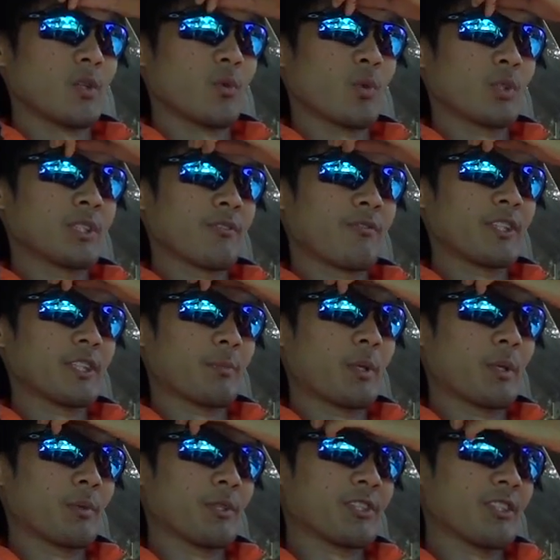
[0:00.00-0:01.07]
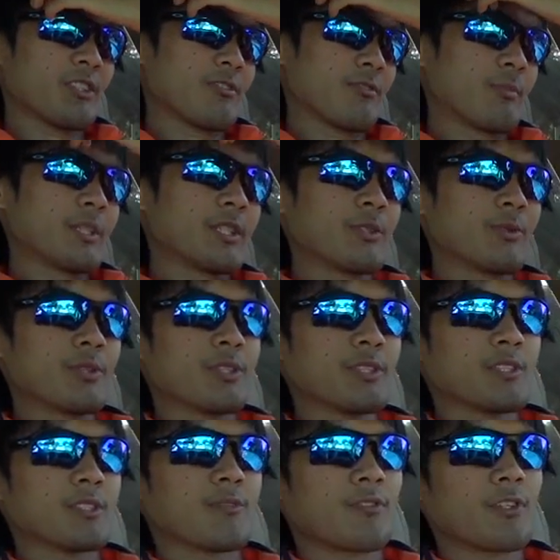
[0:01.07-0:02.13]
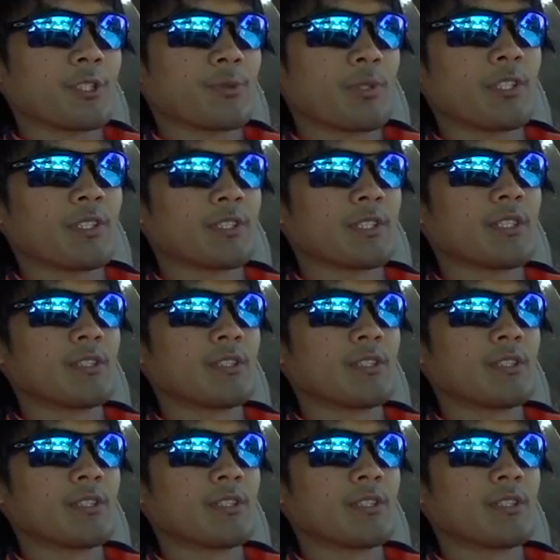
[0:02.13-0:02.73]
would defeat the purpose of me doing this in the first place.